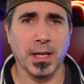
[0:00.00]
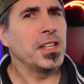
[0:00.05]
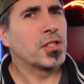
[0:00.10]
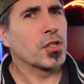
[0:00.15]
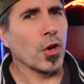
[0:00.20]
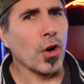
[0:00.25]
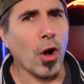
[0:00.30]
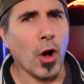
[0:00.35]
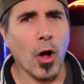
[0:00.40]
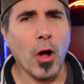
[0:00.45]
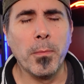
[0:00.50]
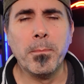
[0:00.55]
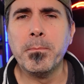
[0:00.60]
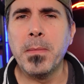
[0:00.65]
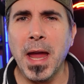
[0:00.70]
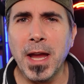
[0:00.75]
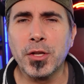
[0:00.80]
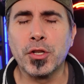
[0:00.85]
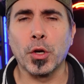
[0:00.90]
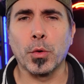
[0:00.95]
These are all
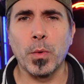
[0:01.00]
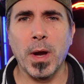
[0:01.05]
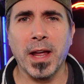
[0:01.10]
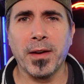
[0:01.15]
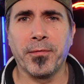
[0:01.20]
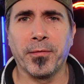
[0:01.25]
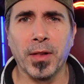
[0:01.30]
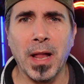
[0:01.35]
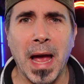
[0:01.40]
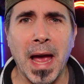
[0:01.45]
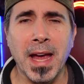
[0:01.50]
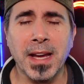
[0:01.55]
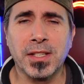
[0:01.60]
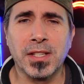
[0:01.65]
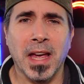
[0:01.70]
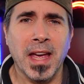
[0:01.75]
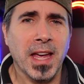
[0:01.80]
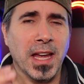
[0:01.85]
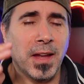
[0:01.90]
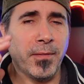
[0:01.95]
major red
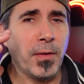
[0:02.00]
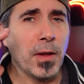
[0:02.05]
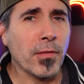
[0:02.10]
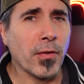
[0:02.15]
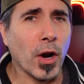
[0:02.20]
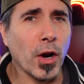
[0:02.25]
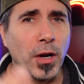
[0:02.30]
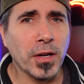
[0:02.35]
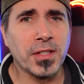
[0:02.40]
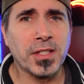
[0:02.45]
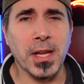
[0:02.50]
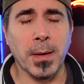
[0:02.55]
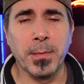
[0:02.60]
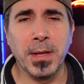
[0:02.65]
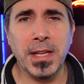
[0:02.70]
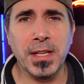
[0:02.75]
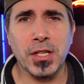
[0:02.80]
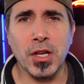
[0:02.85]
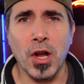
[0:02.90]
flags. If you've heard some of these